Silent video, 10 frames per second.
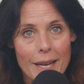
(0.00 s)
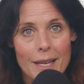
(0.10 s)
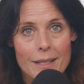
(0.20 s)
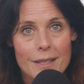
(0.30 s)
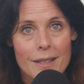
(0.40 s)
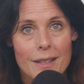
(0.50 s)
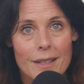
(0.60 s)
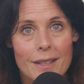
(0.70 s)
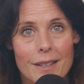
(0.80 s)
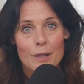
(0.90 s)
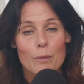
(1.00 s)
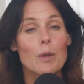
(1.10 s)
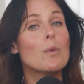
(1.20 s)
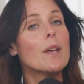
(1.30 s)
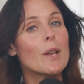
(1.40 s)
it, but
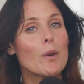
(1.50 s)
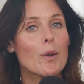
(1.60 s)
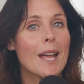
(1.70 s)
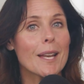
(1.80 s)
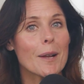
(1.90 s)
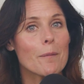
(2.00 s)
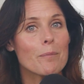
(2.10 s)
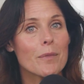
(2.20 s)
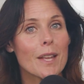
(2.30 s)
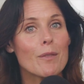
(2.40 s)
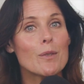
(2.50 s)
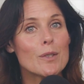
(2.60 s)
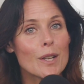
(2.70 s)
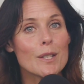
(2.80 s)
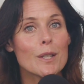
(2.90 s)
you can create it if you
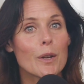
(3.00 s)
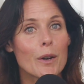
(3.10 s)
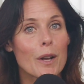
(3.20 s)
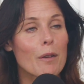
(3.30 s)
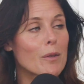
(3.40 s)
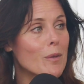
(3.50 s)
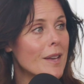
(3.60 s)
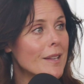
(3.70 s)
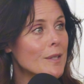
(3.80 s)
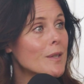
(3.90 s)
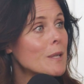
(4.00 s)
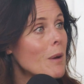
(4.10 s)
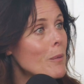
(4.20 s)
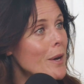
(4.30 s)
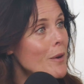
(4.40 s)
just learn a few things. And that's
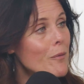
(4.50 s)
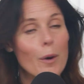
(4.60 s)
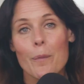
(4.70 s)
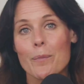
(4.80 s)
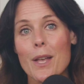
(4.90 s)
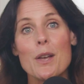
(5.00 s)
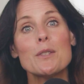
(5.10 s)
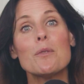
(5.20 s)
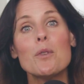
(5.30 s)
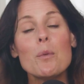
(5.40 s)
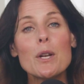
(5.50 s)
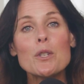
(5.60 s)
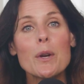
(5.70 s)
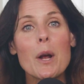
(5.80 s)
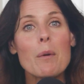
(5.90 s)
what we're here for. So if you want to
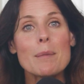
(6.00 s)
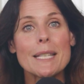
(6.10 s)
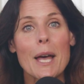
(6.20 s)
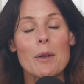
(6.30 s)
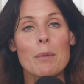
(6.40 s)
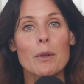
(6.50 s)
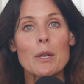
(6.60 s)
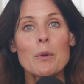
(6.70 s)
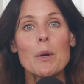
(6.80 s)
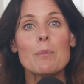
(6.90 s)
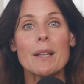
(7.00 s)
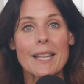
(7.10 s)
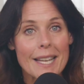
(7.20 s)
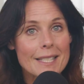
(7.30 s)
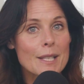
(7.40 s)
join our Women's Accountability Group, the
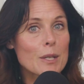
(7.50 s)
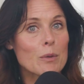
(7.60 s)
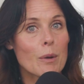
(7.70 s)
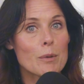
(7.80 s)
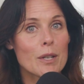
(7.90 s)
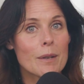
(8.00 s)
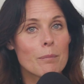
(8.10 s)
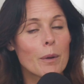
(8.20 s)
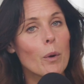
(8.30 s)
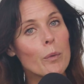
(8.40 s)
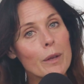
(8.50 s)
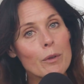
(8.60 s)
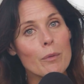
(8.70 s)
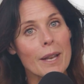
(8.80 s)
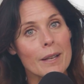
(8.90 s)
link is in the description, but only if
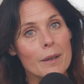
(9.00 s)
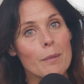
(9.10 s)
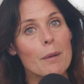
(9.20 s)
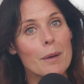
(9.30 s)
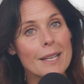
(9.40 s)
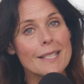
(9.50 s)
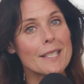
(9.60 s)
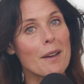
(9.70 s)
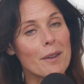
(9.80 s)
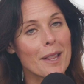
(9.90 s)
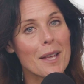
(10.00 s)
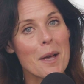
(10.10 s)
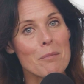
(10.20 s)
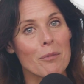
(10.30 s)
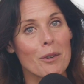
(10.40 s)
you're ready. Commitment is definitely
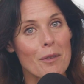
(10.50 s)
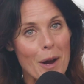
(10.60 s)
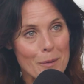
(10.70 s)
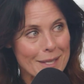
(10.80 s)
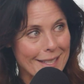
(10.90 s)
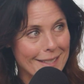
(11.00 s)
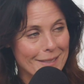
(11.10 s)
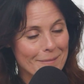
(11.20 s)
a prerequisite.